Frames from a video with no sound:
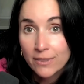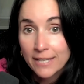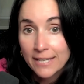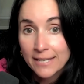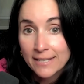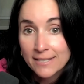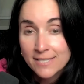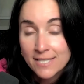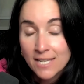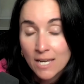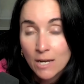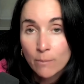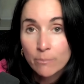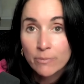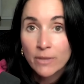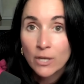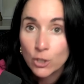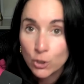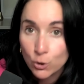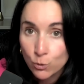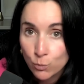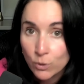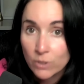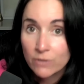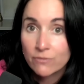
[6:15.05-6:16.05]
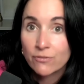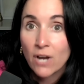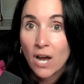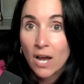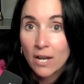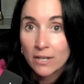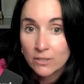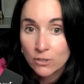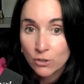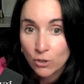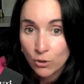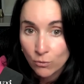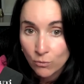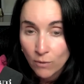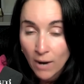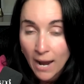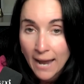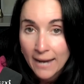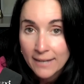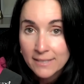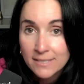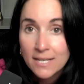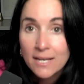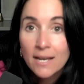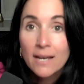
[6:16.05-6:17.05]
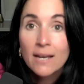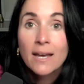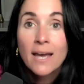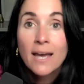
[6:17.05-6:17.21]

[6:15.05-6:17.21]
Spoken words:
the exam that you would have gotten correct